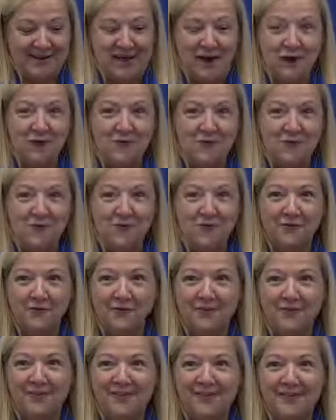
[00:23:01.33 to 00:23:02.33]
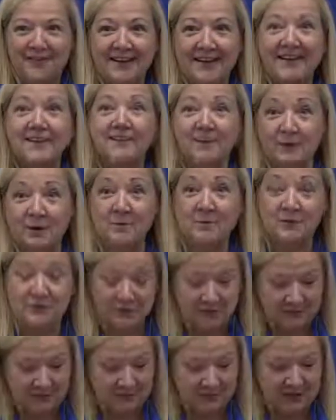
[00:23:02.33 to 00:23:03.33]
No? Yes? How
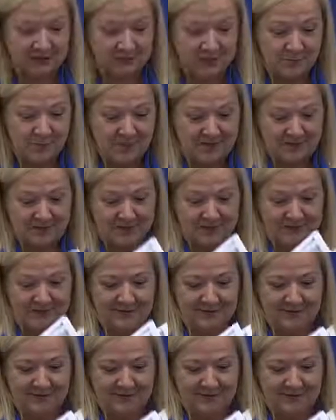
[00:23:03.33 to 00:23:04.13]
much do you save a month?